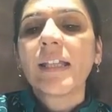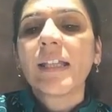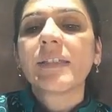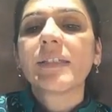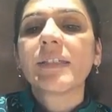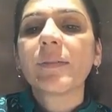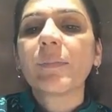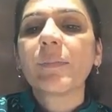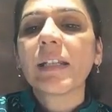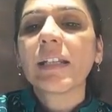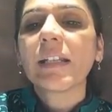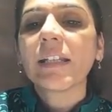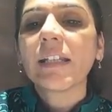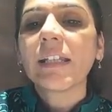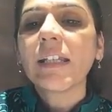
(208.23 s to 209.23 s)

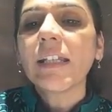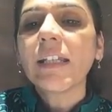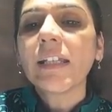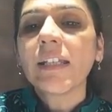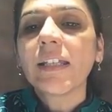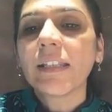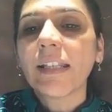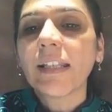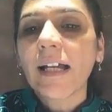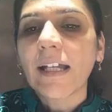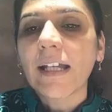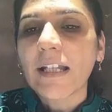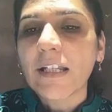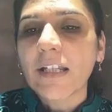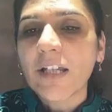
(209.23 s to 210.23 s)
Similarly, the
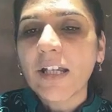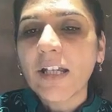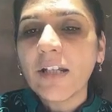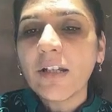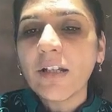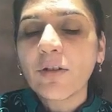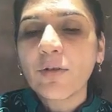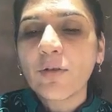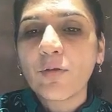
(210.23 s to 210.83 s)
agent